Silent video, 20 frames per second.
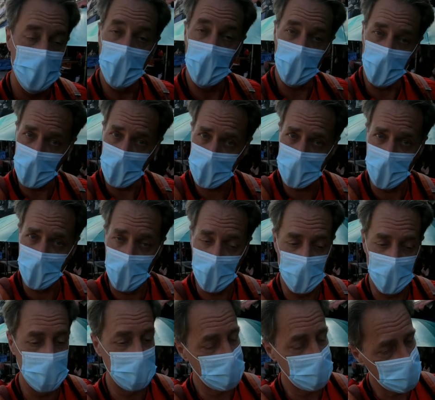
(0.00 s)
It worked
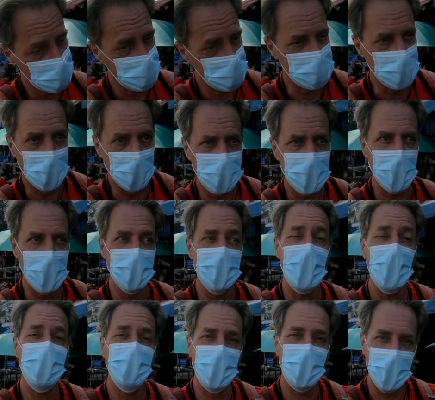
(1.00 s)
fine. So okay,
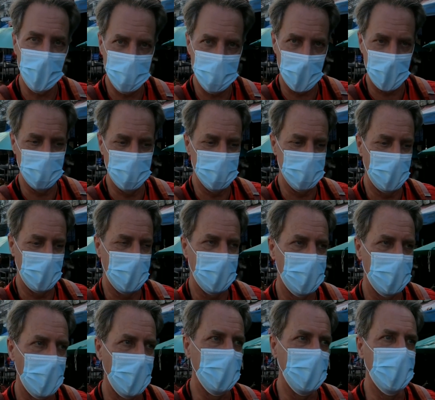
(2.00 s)
that file type is not
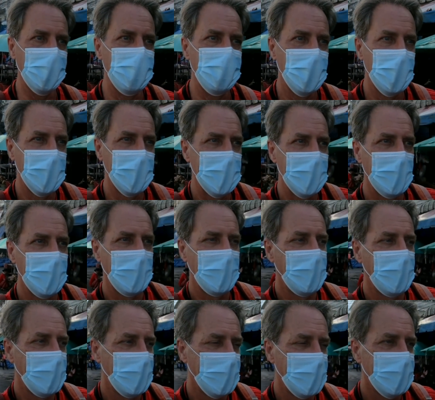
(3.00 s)
a problem.
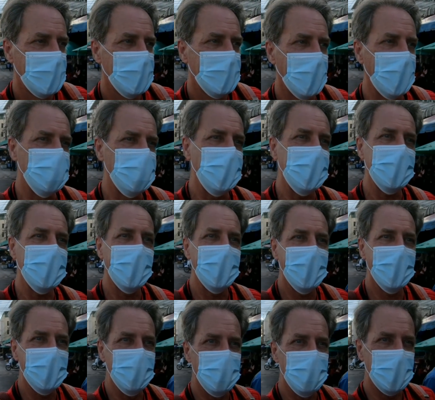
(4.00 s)
I think I
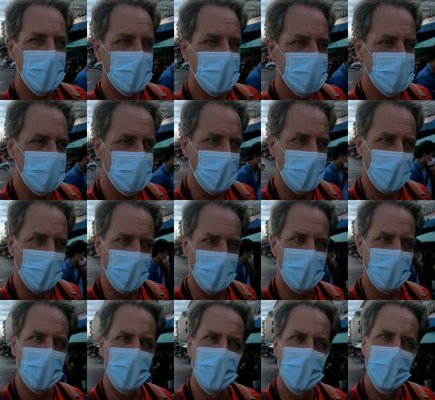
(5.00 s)
had a mix
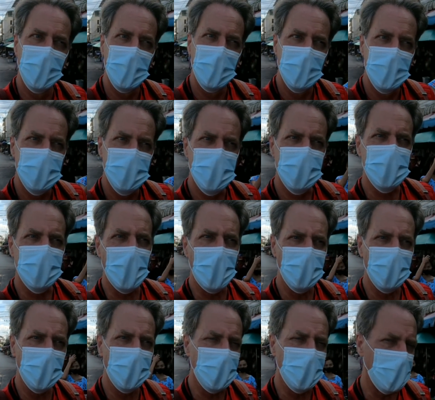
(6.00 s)
of
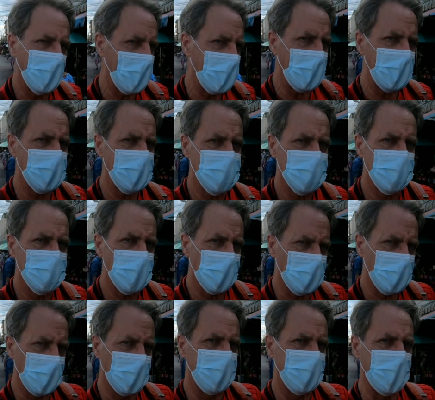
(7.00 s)
7 or 8
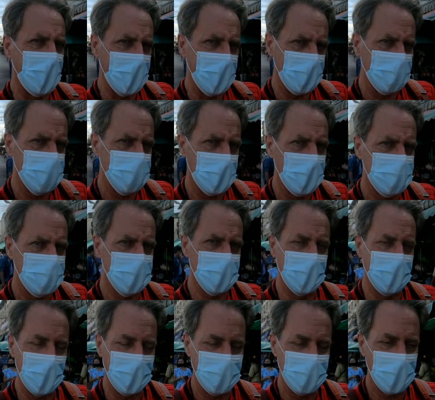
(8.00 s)
different file types
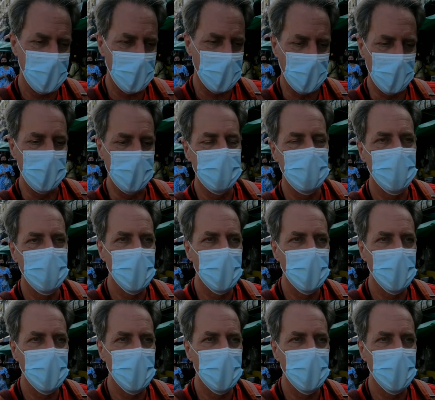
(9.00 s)
in that video,